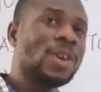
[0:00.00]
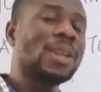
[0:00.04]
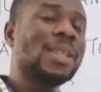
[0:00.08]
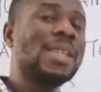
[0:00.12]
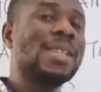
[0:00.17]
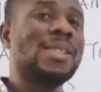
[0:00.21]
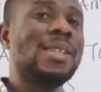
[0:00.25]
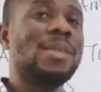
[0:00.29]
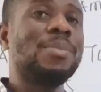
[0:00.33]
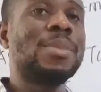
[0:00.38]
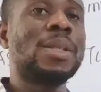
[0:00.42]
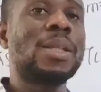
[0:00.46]

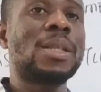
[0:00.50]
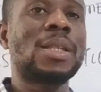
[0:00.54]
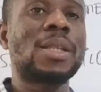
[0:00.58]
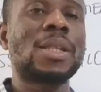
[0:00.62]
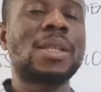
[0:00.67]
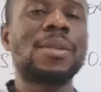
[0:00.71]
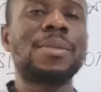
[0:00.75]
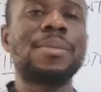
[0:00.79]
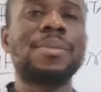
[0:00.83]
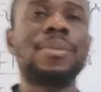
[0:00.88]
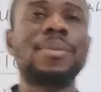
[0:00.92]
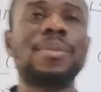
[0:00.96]

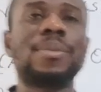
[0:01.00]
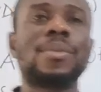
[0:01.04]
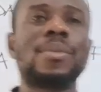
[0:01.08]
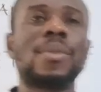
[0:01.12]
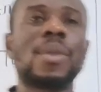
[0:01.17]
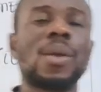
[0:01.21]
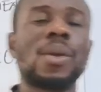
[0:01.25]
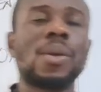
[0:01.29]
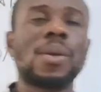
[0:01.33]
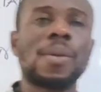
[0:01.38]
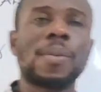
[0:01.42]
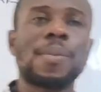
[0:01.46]
organisms
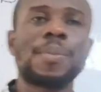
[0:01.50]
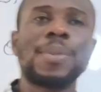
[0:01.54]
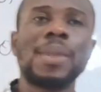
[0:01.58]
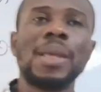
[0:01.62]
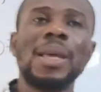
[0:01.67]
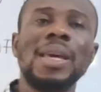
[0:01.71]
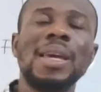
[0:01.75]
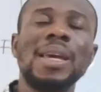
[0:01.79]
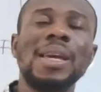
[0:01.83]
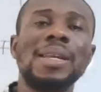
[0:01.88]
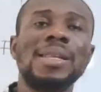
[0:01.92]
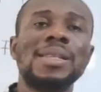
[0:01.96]

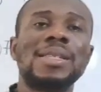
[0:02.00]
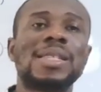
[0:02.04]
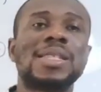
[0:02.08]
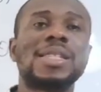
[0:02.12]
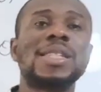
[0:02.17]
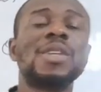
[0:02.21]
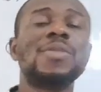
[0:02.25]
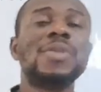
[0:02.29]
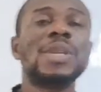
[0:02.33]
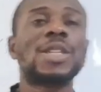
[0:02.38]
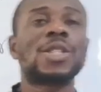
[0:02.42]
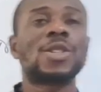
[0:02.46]
in
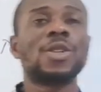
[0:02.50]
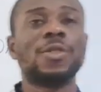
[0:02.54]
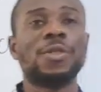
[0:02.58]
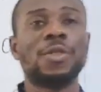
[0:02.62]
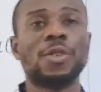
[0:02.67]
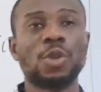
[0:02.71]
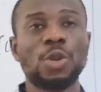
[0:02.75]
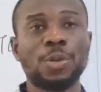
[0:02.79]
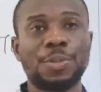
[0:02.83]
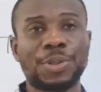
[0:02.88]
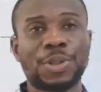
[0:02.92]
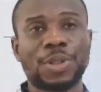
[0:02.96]
series of
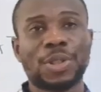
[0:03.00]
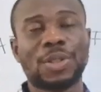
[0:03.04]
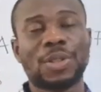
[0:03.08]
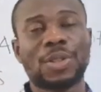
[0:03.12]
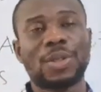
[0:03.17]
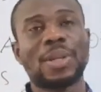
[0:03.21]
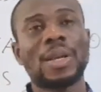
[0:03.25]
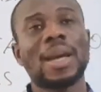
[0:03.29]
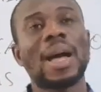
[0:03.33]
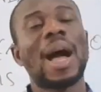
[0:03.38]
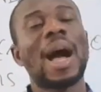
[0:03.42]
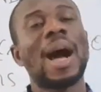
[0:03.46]

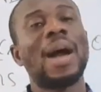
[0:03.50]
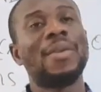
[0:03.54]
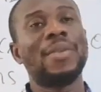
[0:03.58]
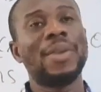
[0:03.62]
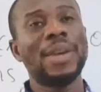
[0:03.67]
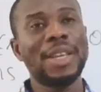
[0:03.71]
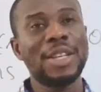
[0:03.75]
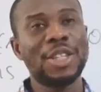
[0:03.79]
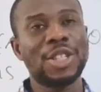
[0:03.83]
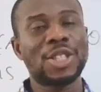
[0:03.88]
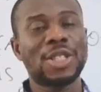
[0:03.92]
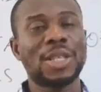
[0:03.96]
groups
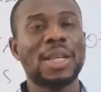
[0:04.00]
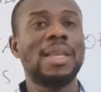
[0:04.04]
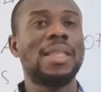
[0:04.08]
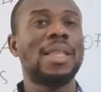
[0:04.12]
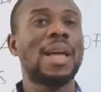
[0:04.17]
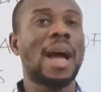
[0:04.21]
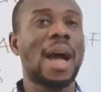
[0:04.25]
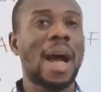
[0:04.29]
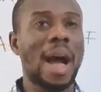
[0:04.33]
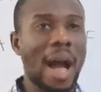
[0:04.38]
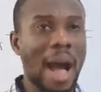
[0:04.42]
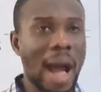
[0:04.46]
arranged
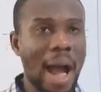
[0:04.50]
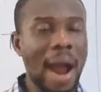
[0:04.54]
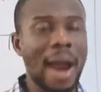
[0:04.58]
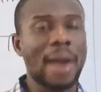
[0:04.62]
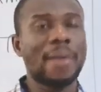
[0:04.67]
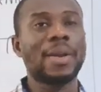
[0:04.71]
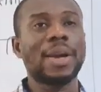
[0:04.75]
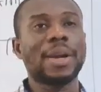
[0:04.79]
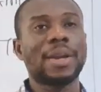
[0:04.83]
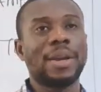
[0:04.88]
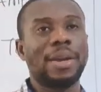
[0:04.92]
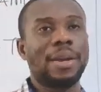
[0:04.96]
in
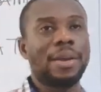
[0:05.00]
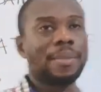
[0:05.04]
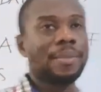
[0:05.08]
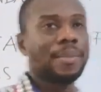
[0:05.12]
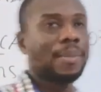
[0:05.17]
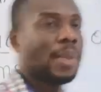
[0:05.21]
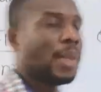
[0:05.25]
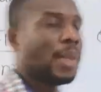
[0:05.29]
hierarchy.